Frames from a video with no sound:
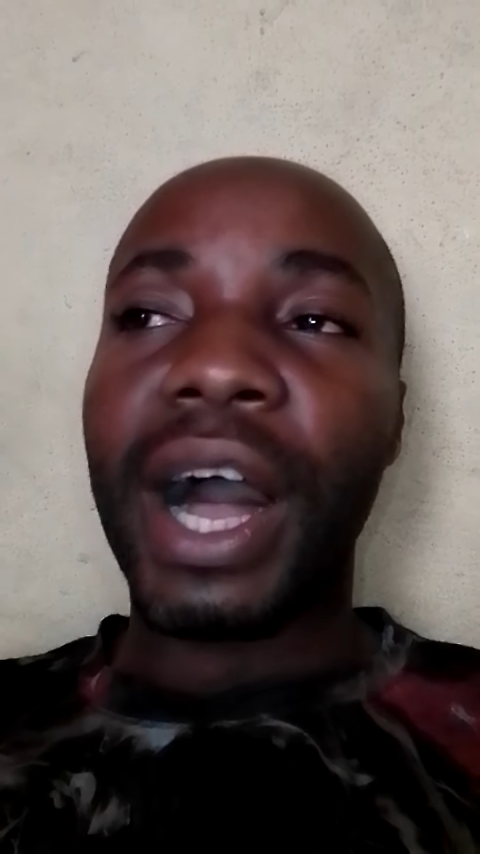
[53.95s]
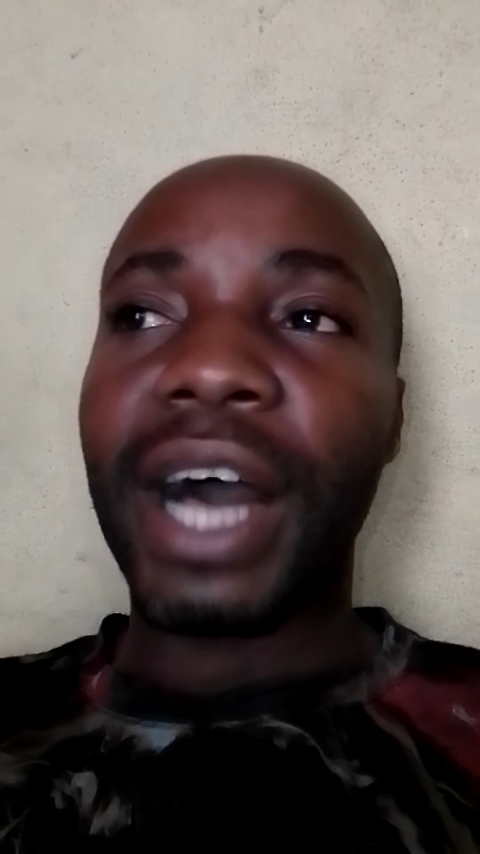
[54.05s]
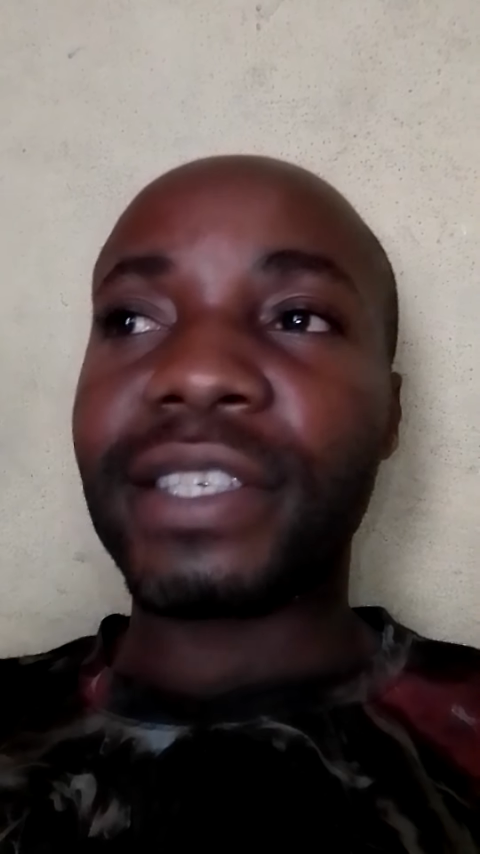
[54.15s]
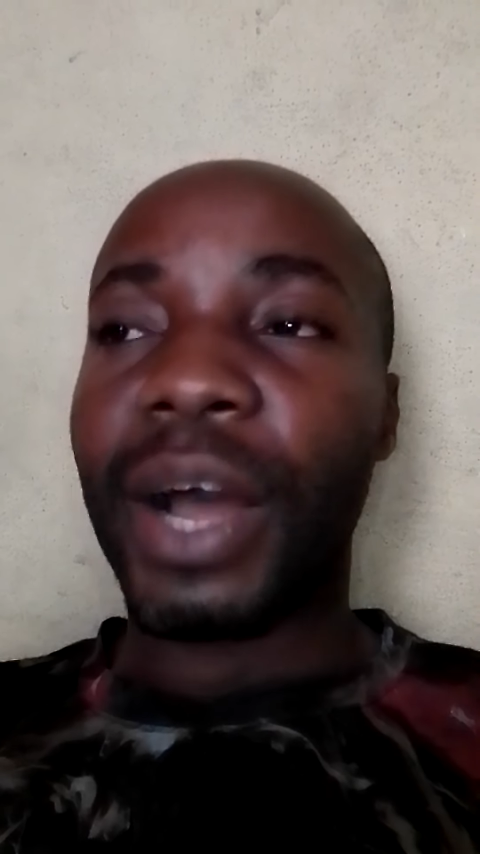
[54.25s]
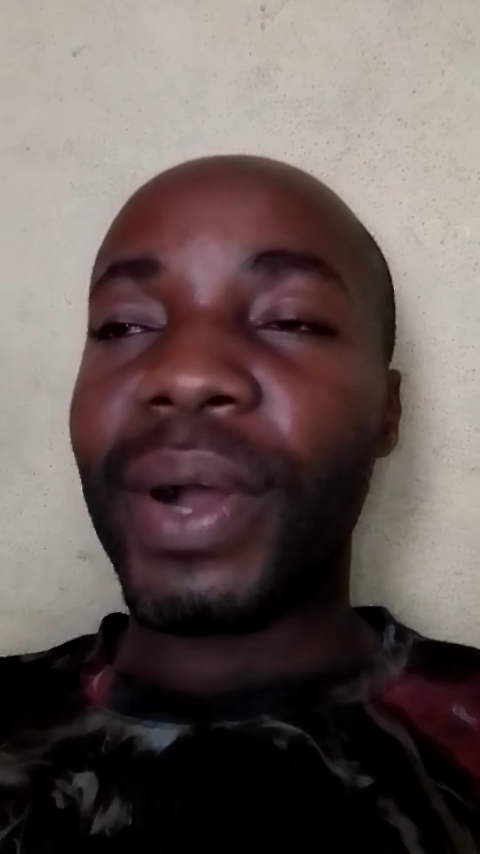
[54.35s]

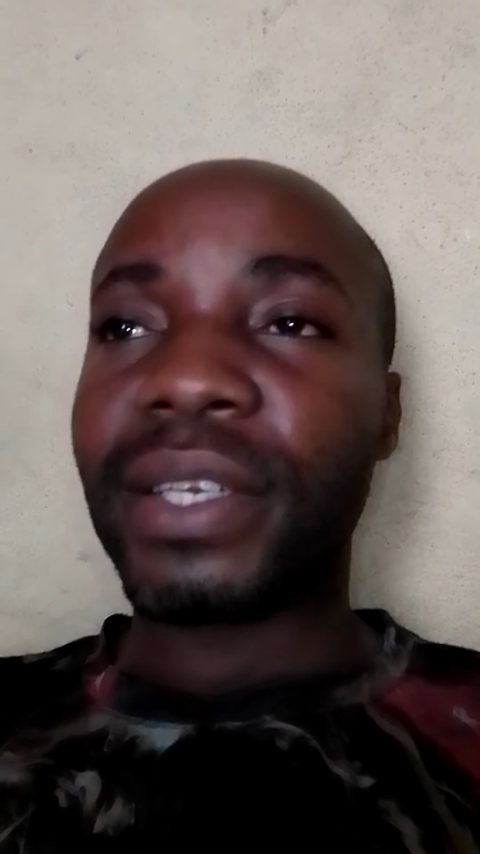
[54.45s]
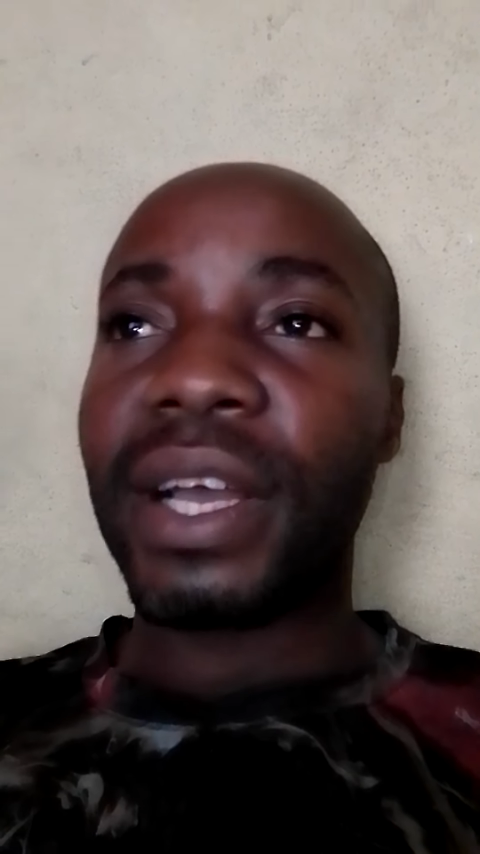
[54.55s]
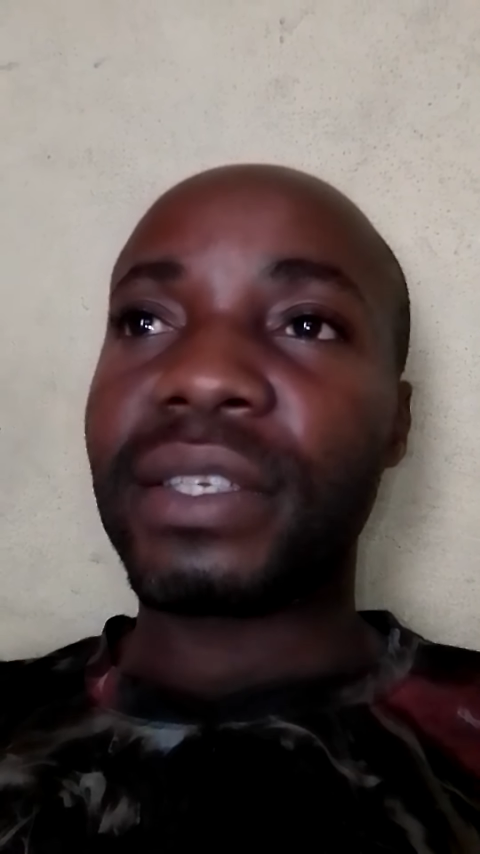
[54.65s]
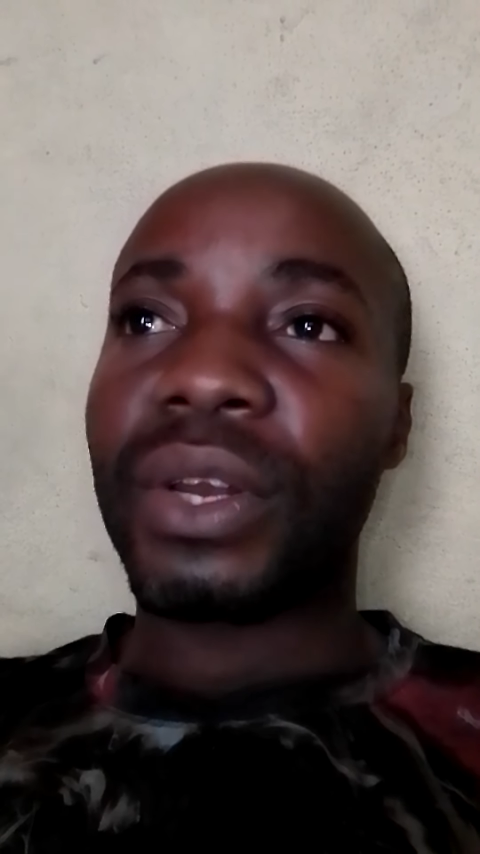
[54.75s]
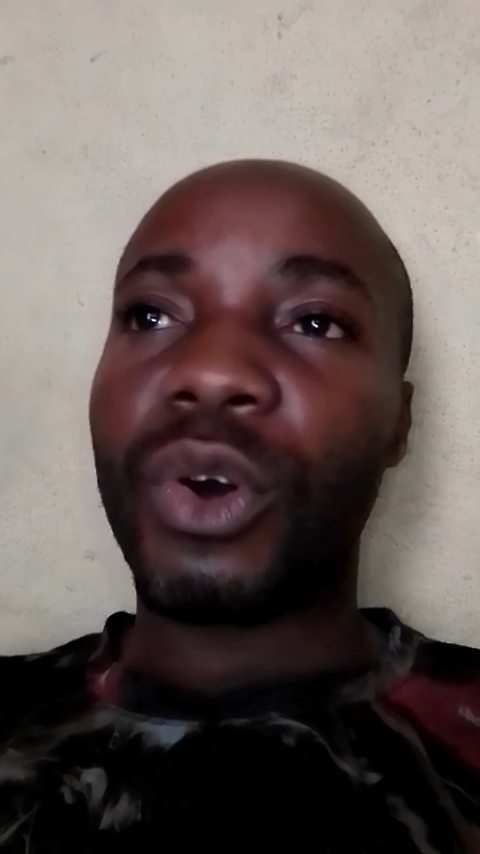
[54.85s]
as our
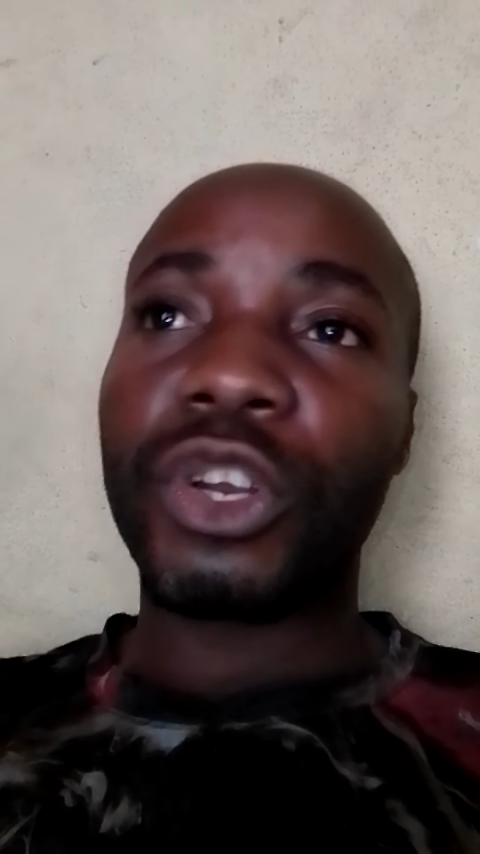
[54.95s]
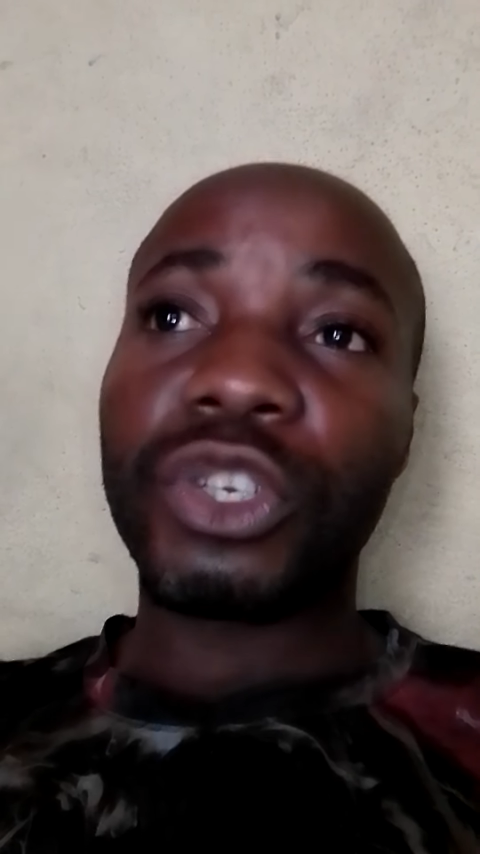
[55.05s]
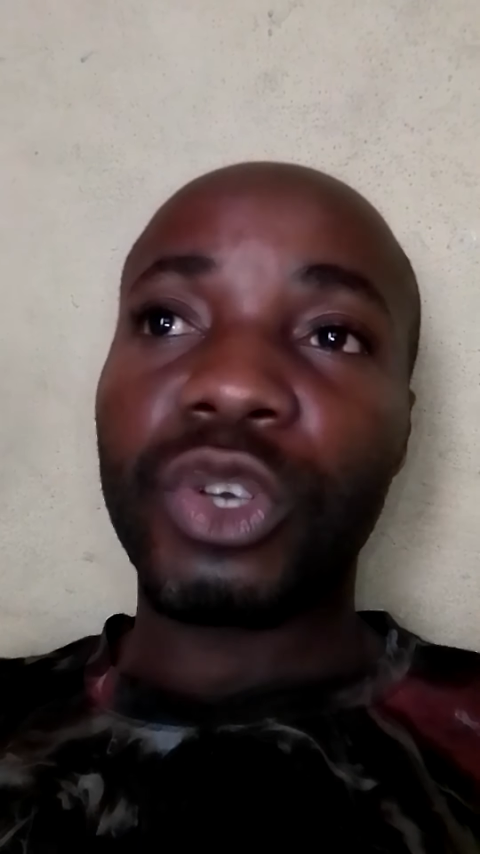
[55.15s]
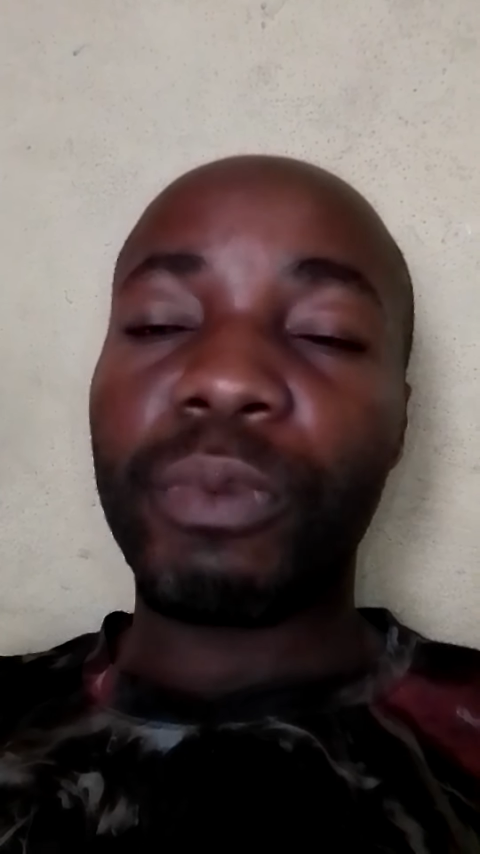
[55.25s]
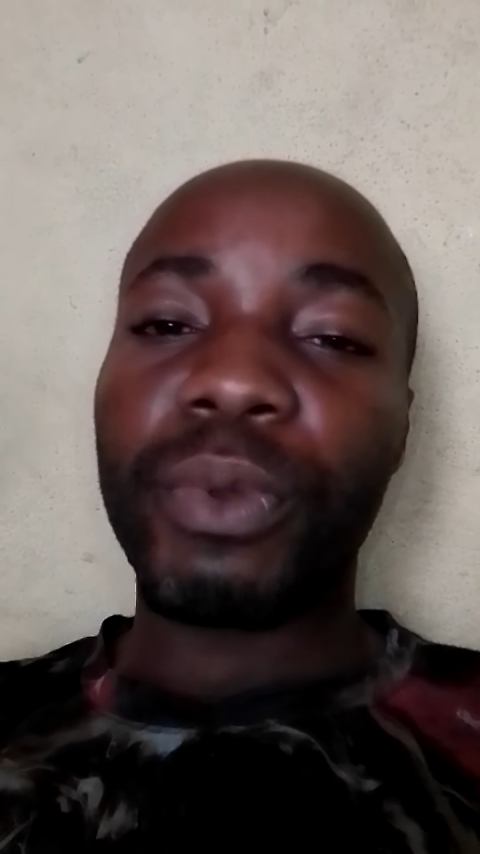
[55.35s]
title or the
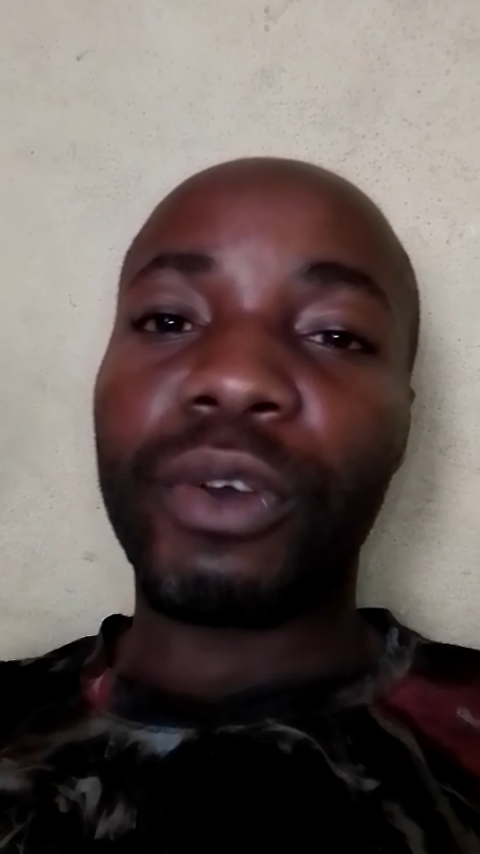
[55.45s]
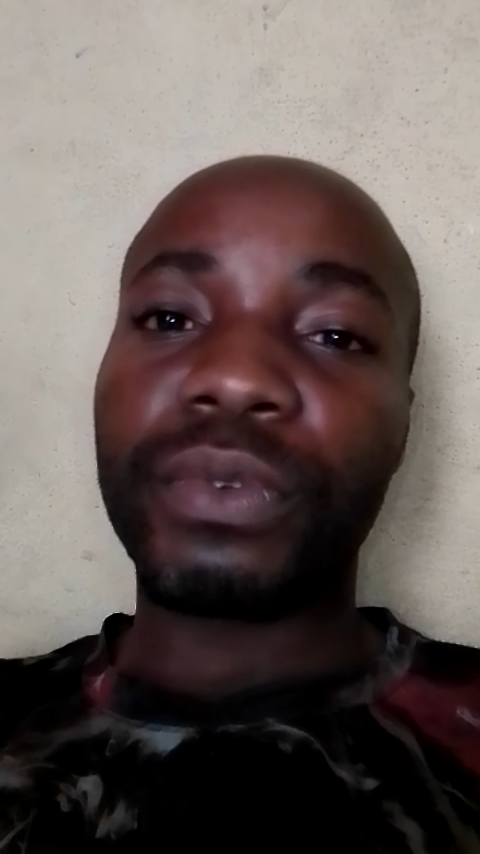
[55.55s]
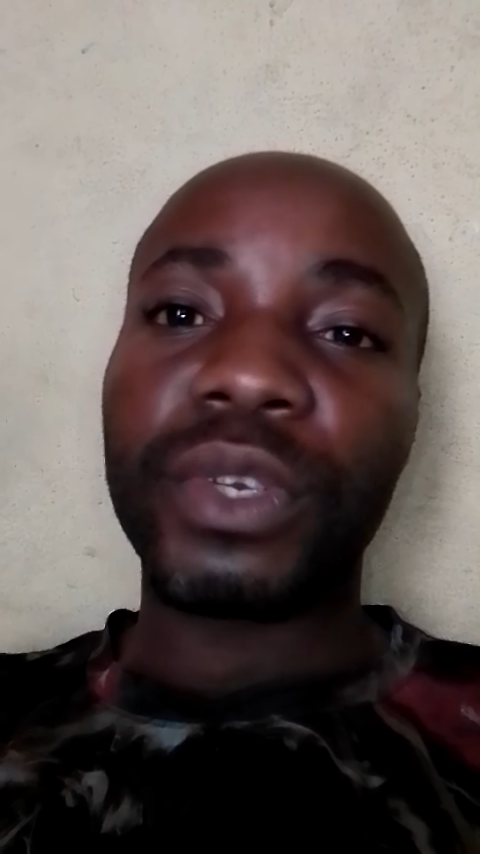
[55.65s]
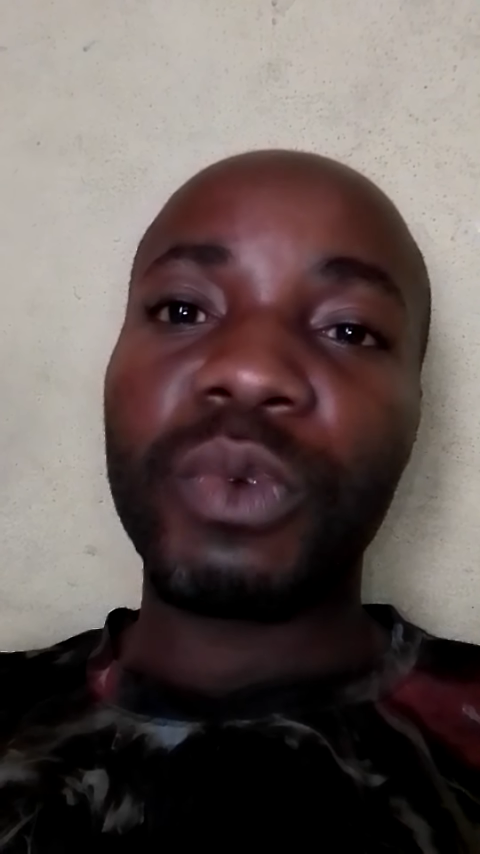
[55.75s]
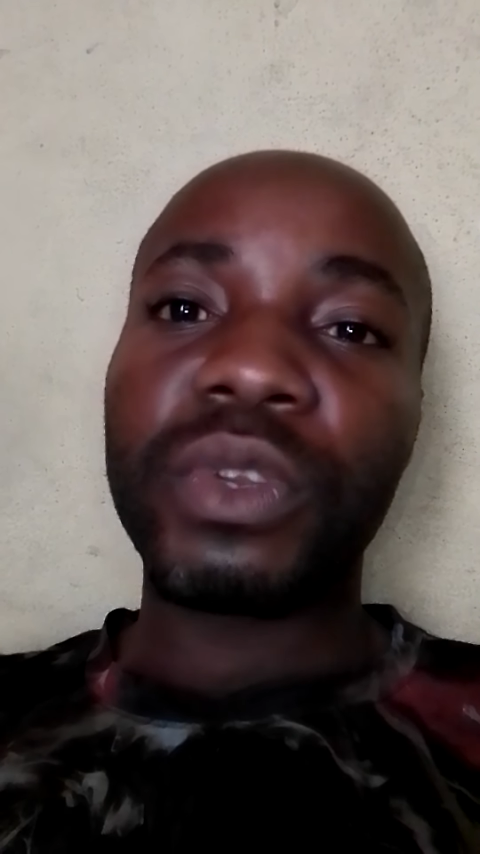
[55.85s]
topic of today,